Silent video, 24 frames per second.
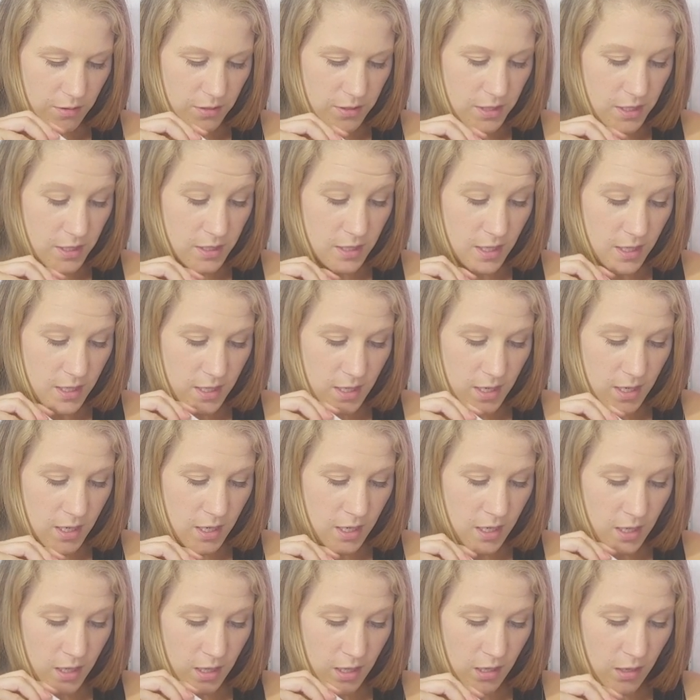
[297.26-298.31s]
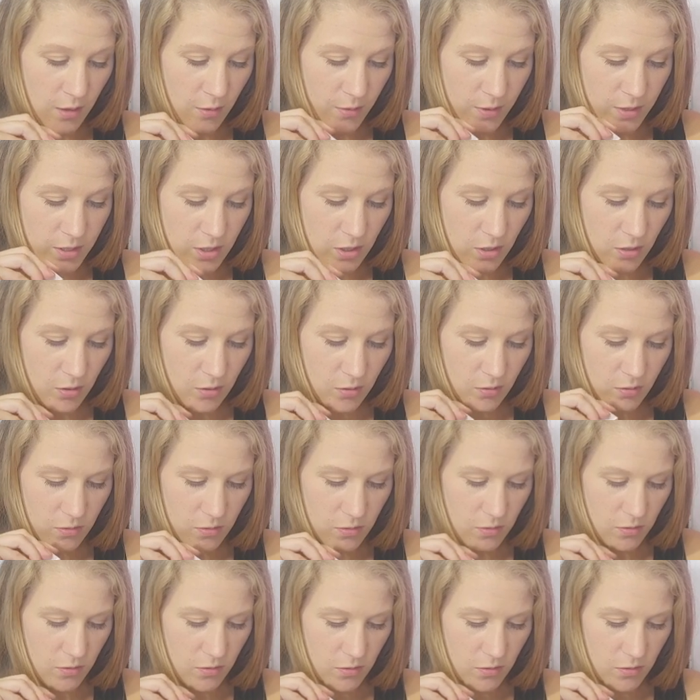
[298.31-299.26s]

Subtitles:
since I did it in the original.